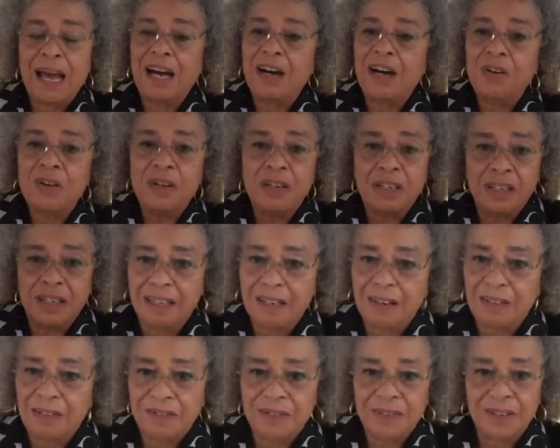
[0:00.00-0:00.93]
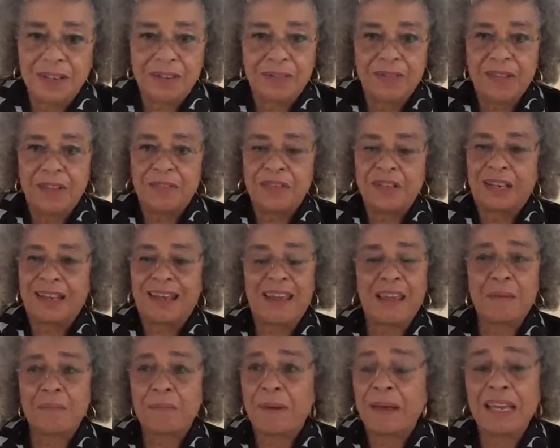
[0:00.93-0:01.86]
power of the
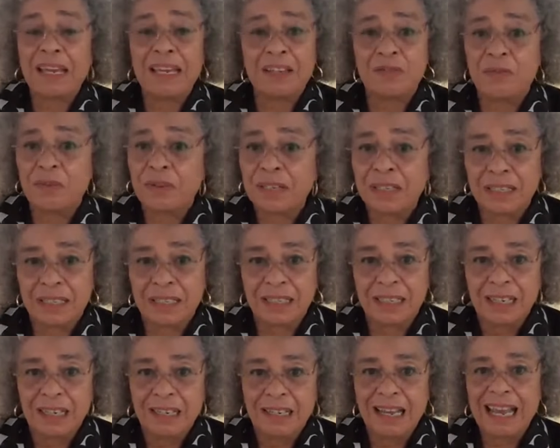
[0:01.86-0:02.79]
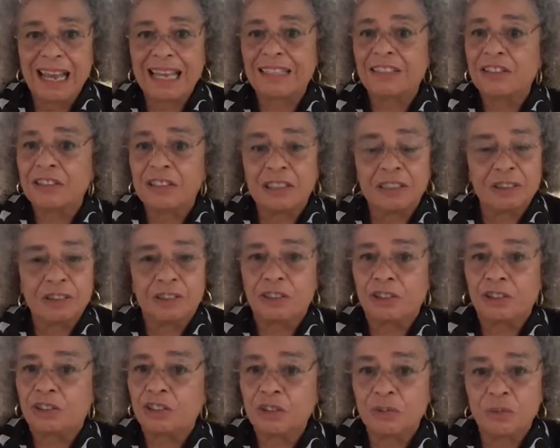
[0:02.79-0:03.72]
campaign really had little
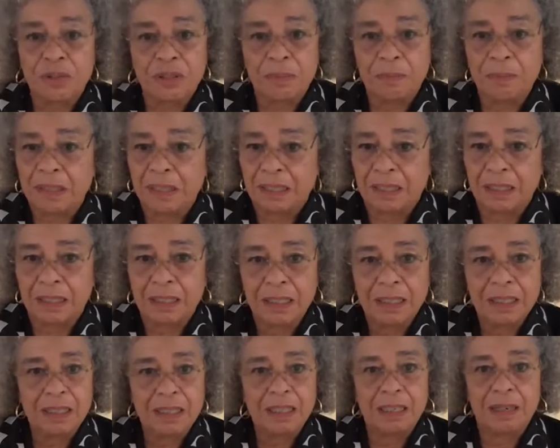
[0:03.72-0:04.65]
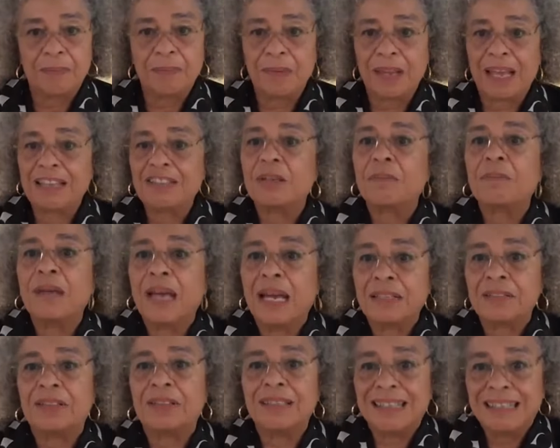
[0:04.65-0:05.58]
to do with me as
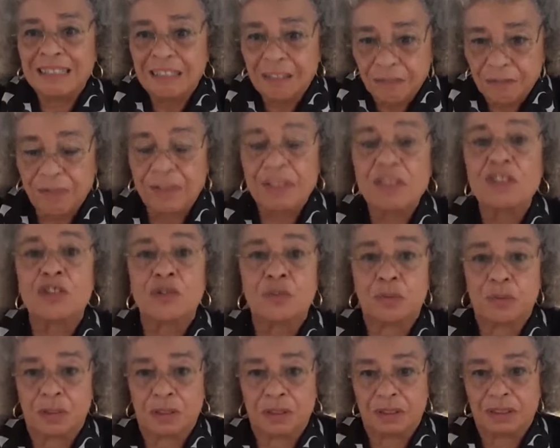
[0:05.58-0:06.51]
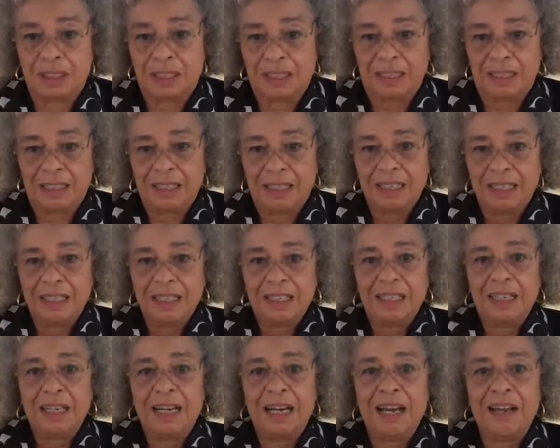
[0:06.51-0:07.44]
an individual,
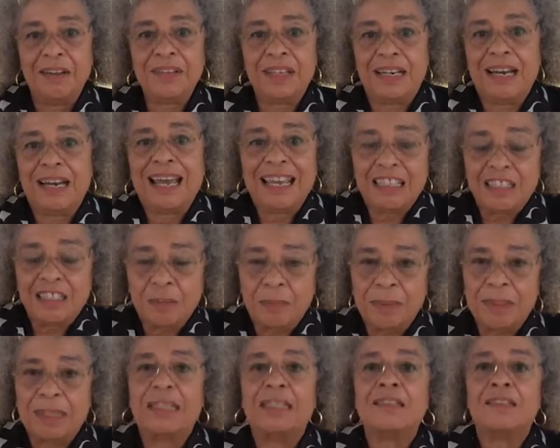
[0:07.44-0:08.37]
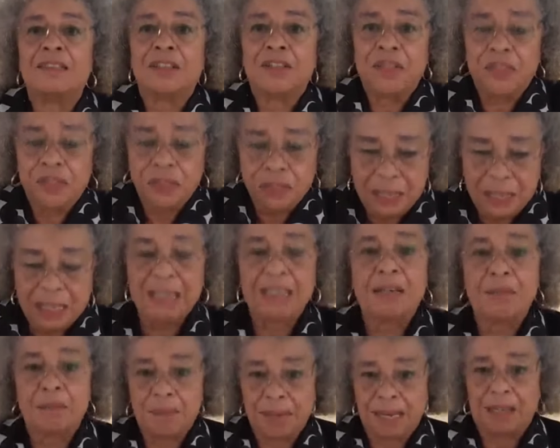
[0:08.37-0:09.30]
and that I had to begin to
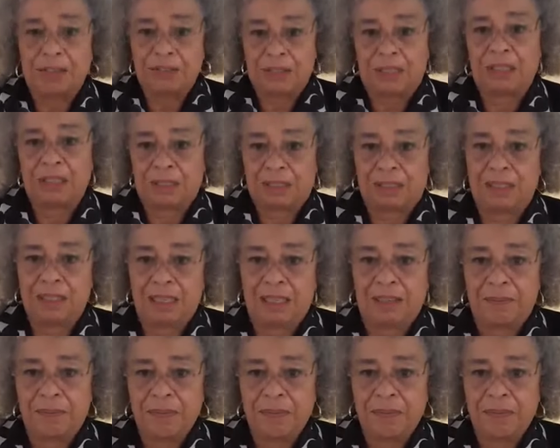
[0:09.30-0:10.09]
think about it